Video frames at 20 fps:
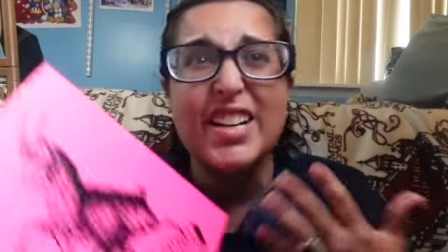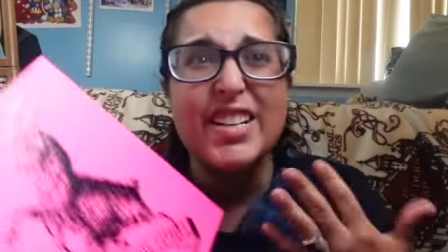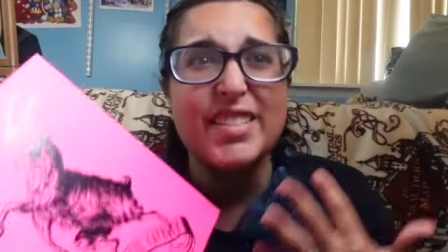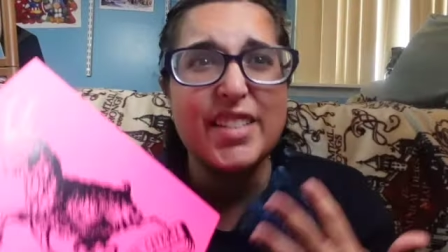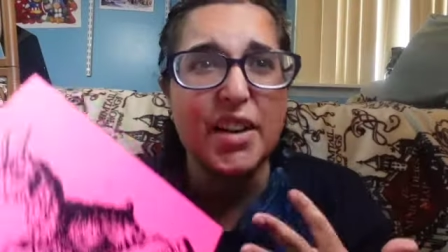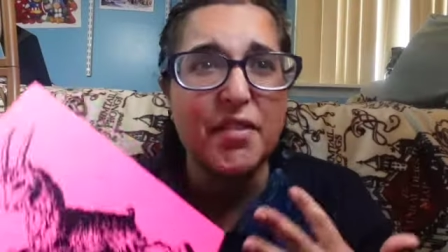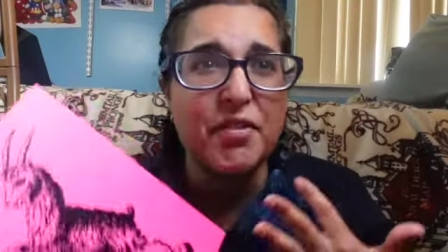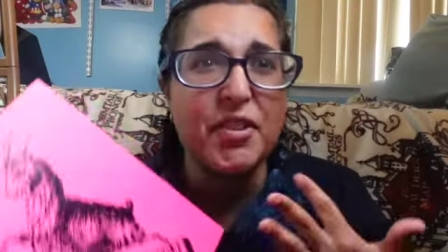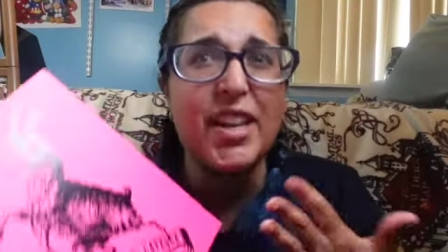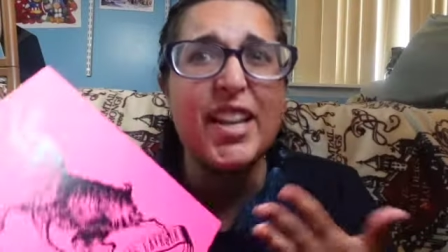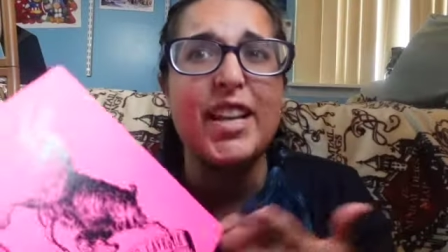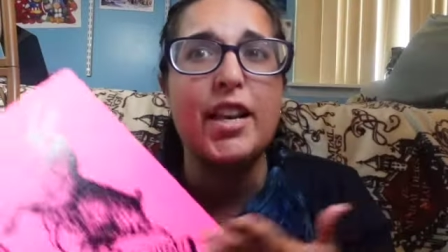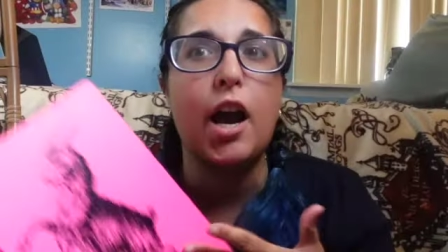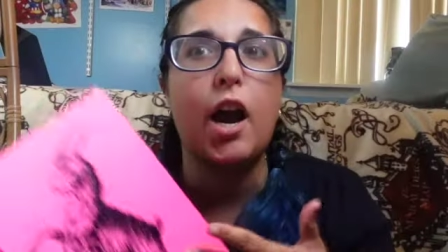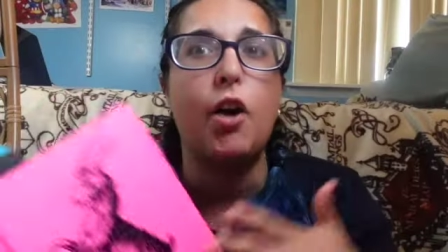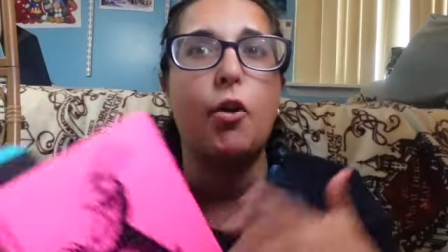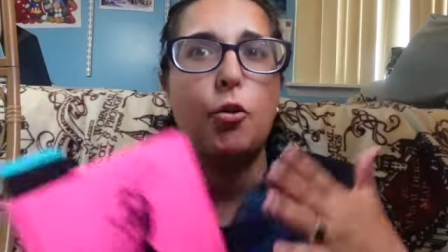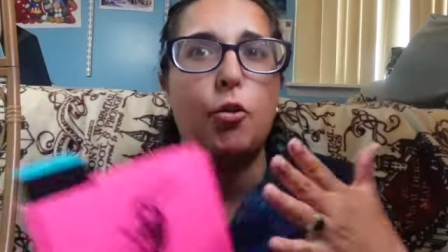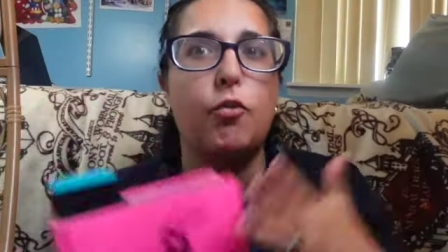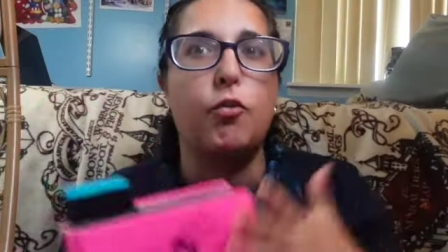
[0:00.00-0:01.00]
Definitely
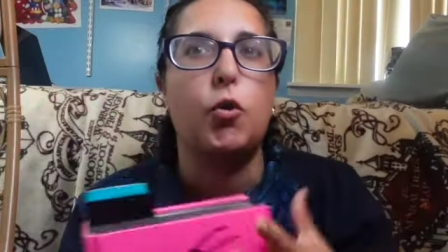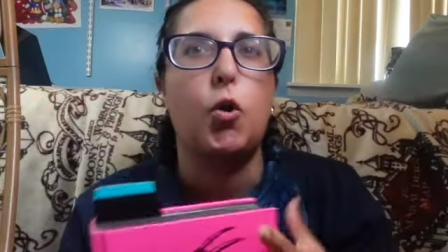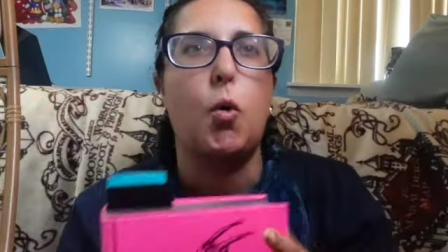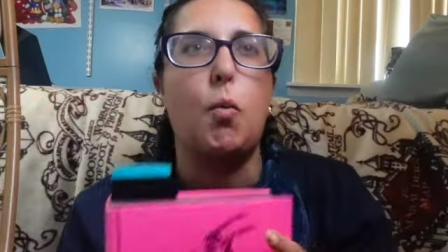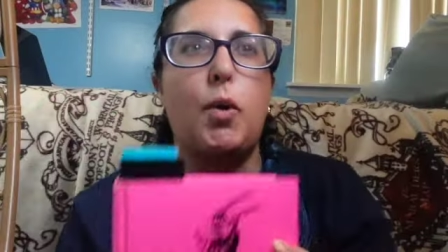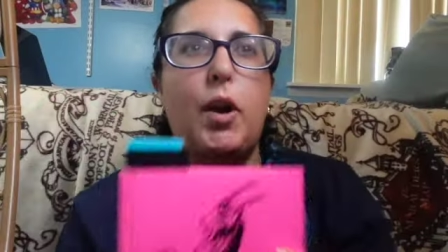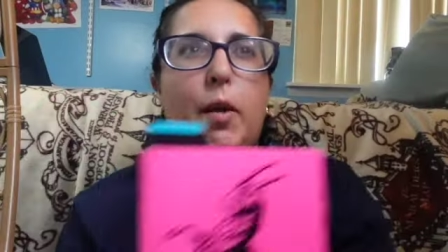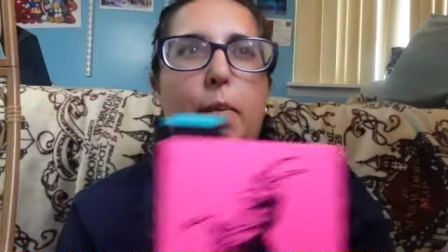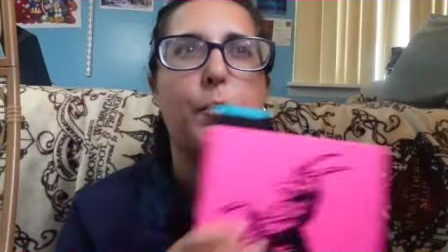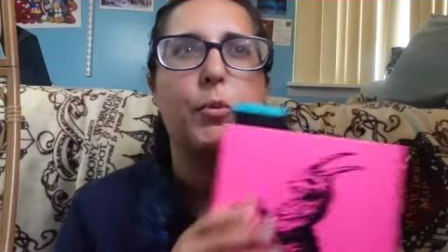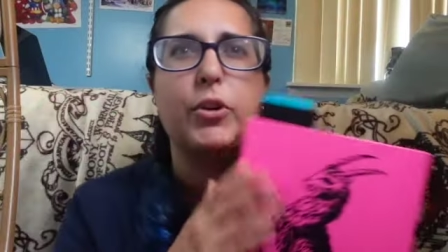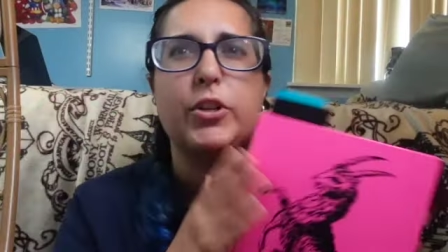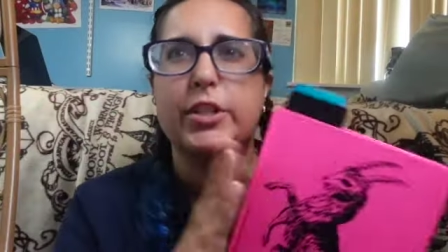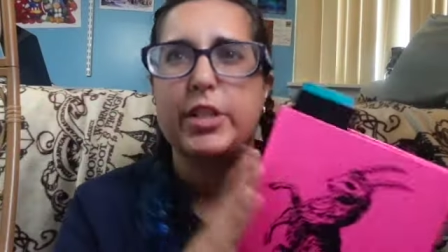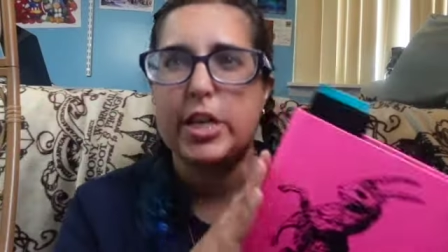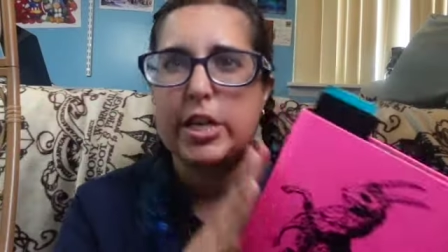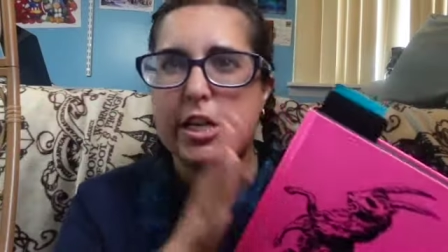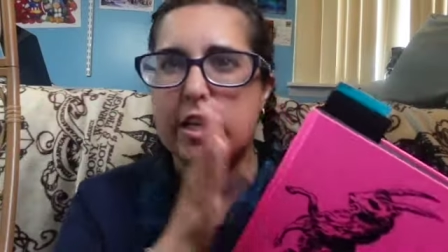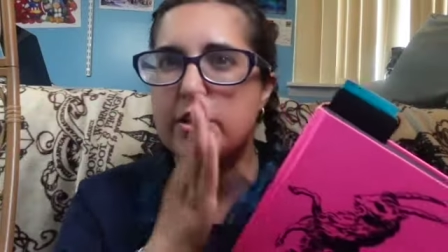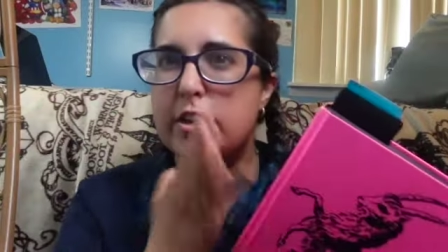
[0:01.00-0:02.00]
not overall what I
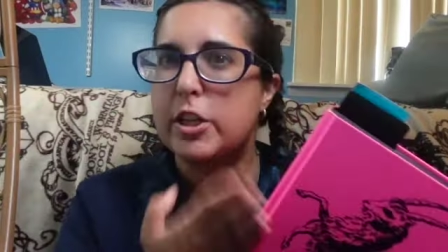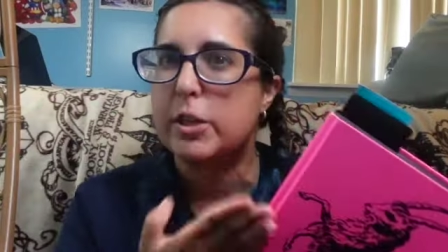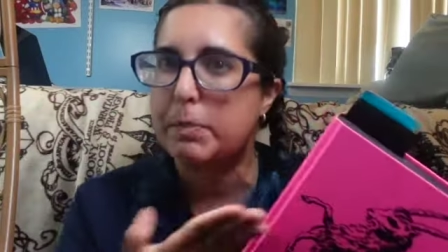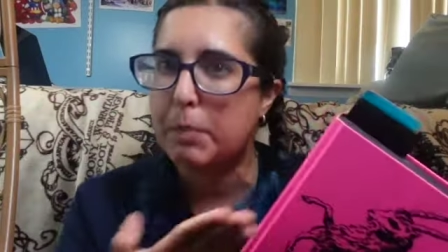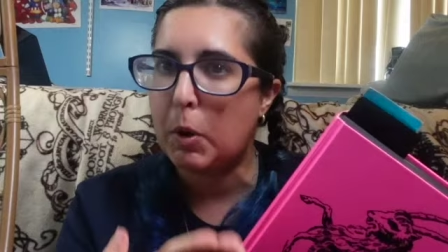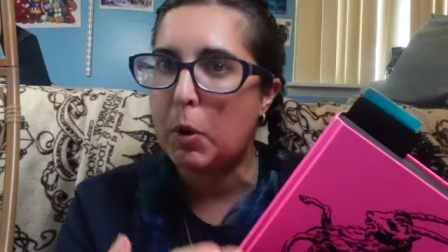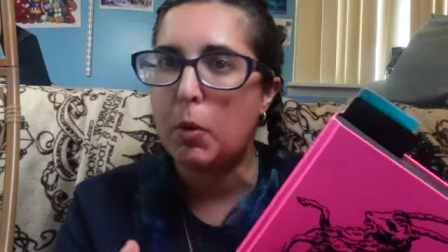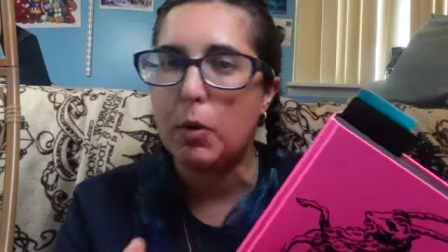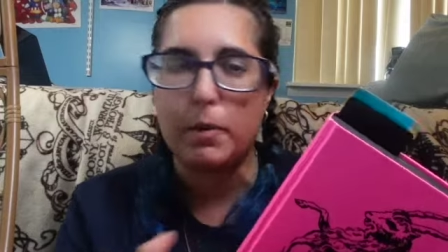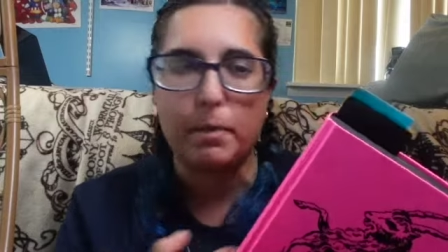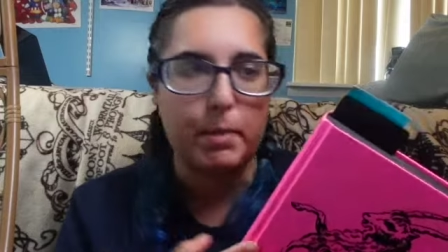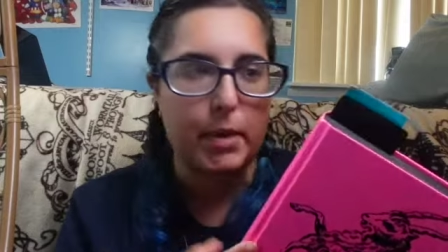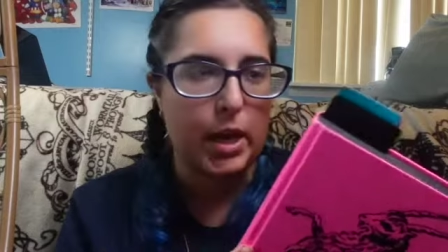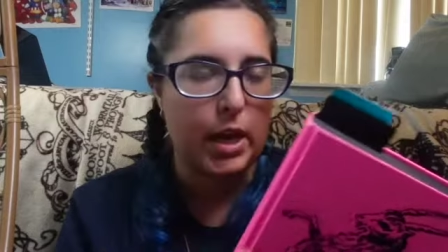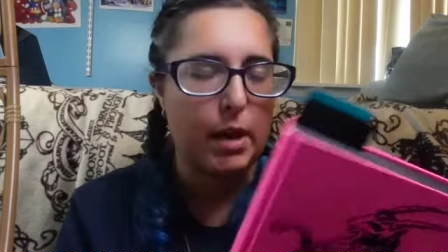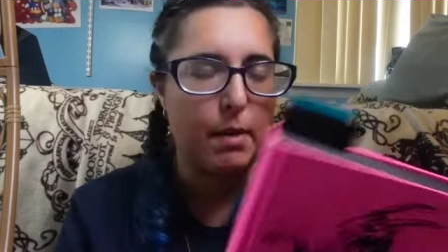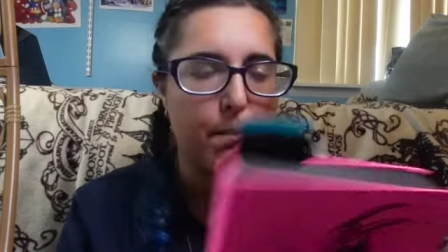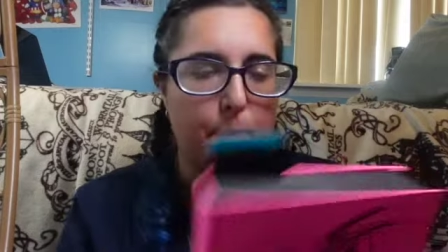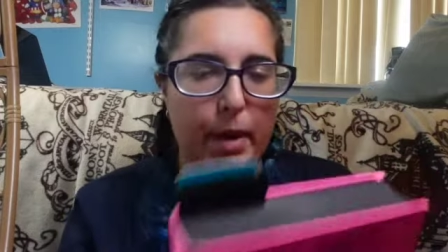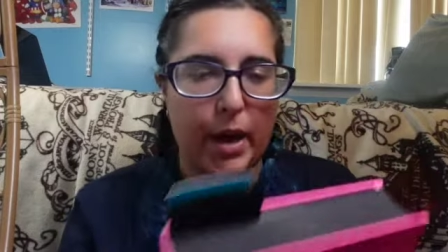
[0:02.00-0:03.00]
predicted this book would
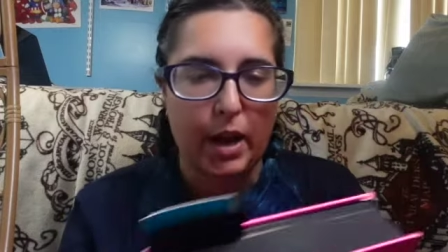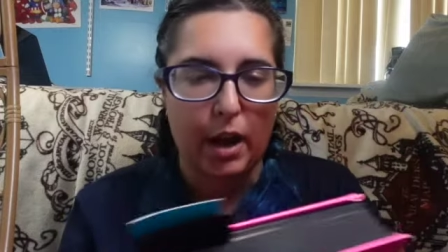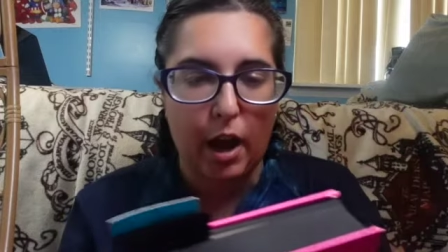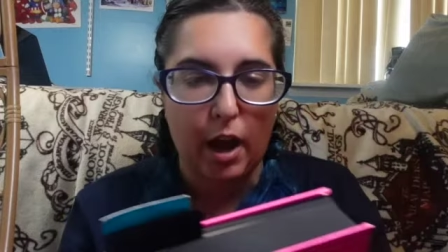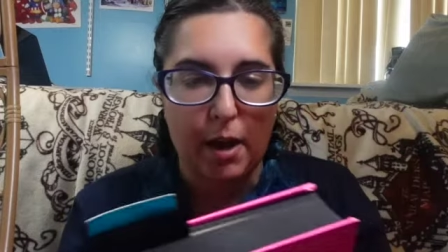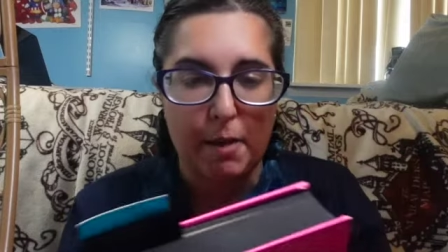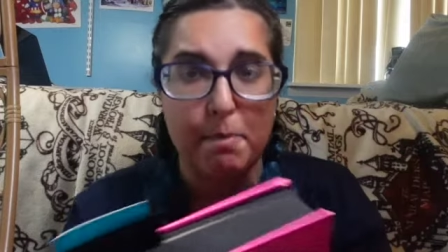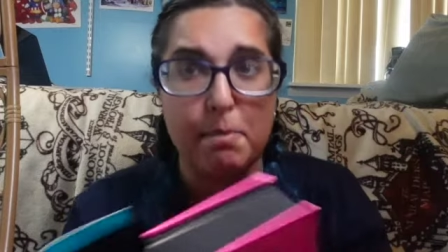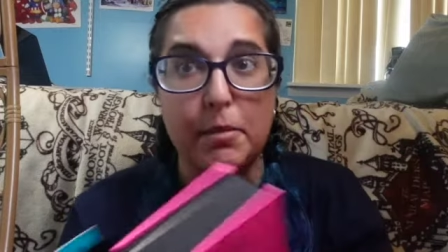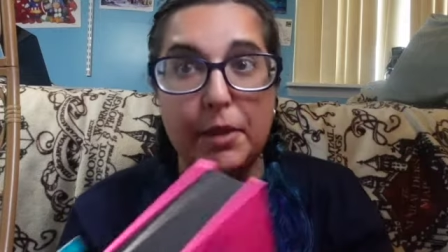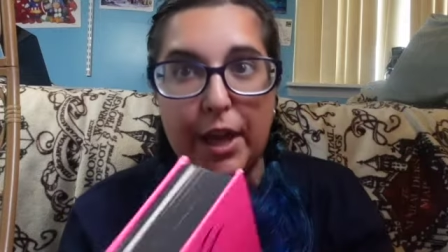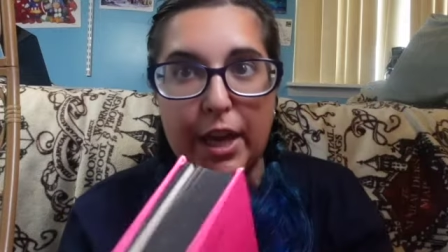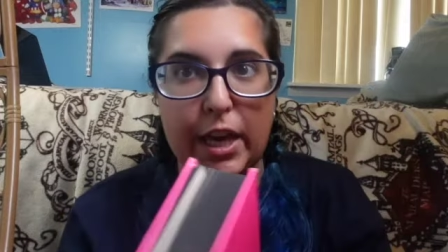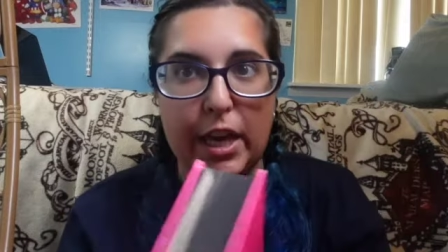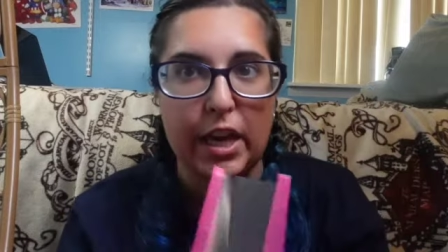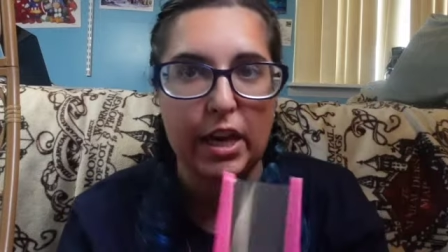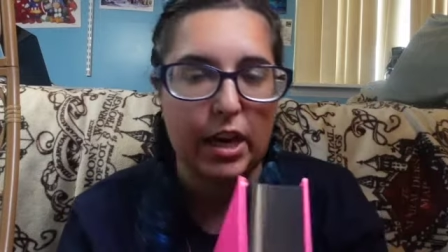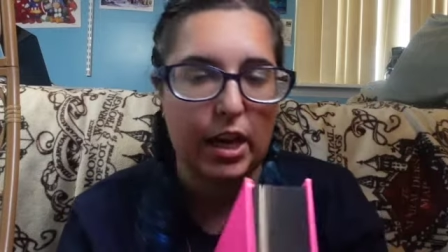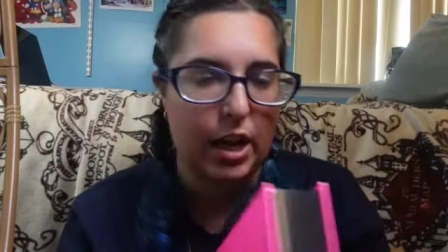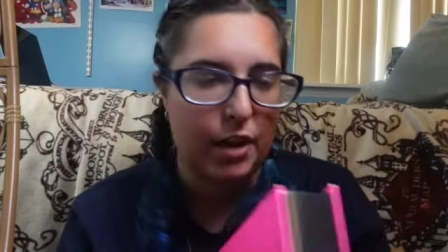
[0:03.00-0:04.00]
be, but I'm
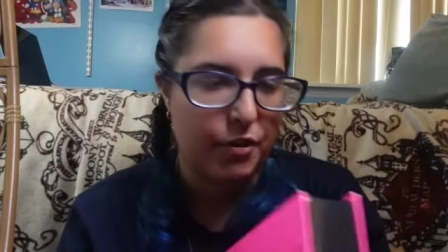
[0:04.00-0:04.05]
liking it.